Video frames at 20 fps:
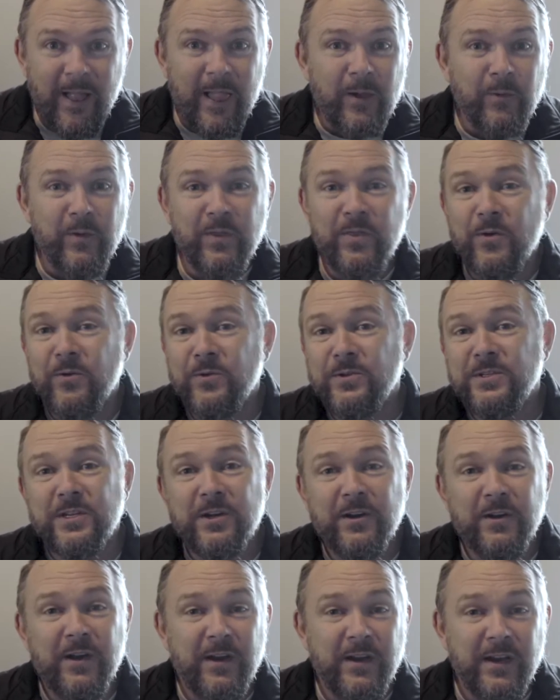with those that
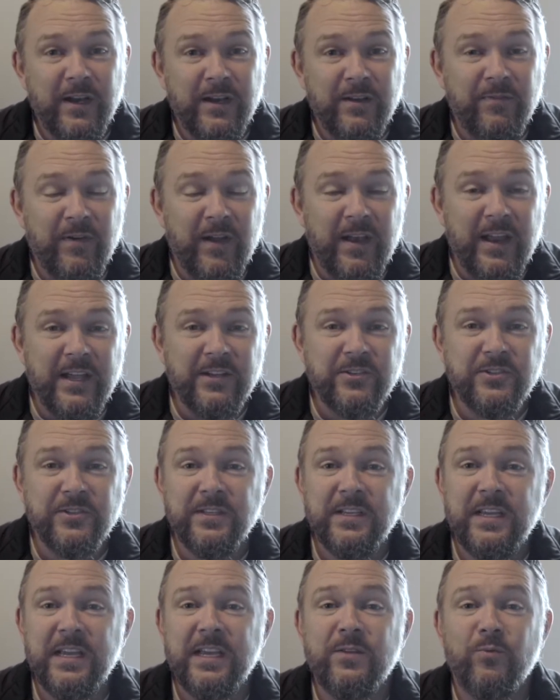are in financial
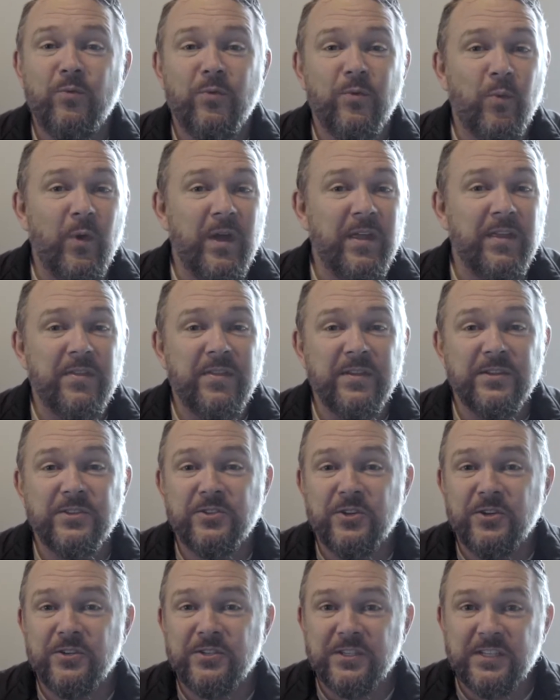need, the way that this
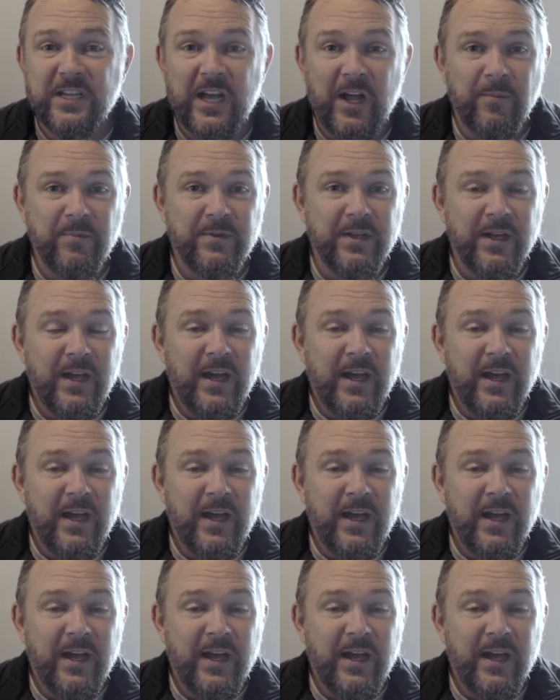church has helped